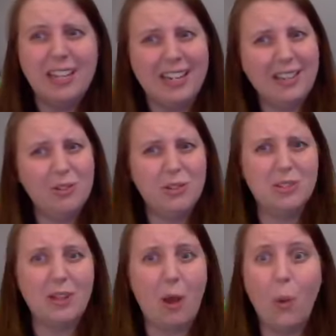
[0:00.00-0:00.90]
getting
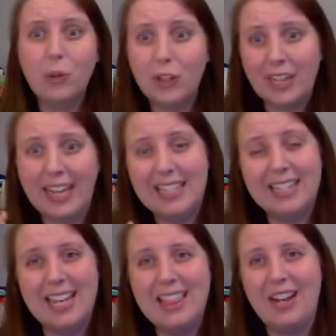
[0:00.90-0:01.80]
those older
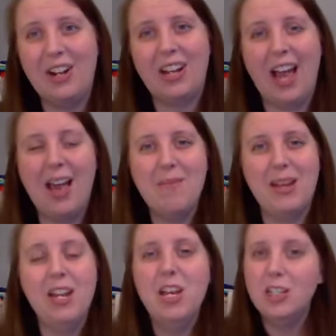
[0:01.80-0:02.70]
kids in there to come
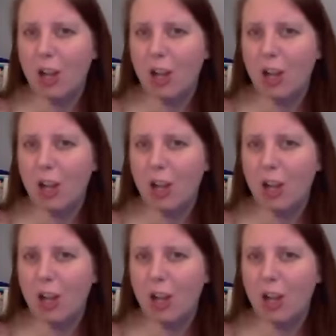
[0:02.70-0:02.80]
and